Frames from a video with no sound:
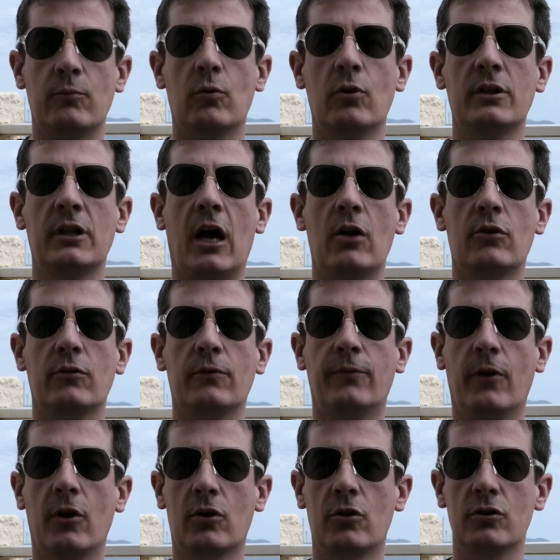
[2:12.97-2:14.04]
What
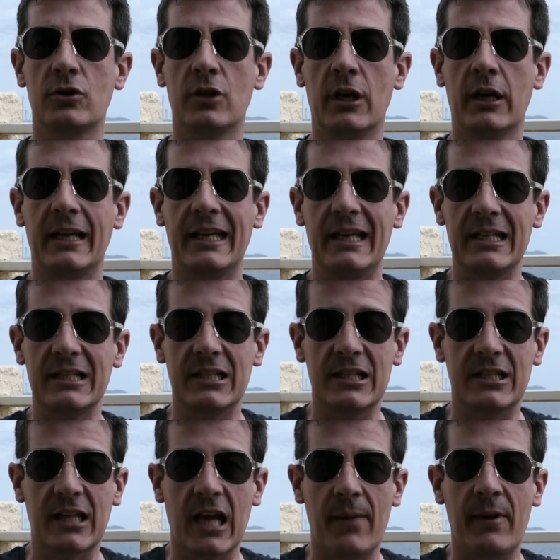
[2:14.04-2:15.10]
autofocus is
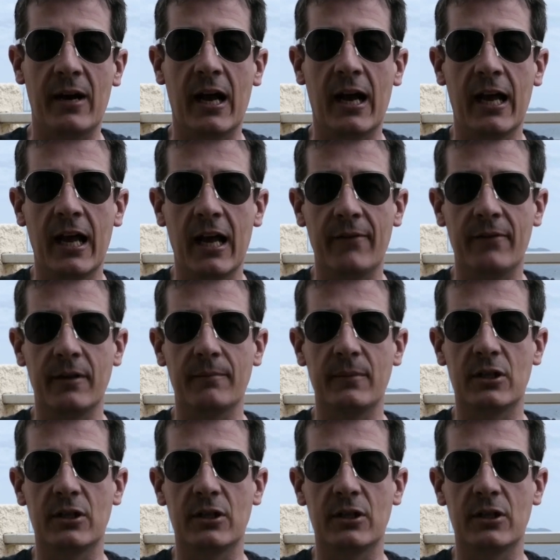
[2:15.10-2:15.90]
this camera having?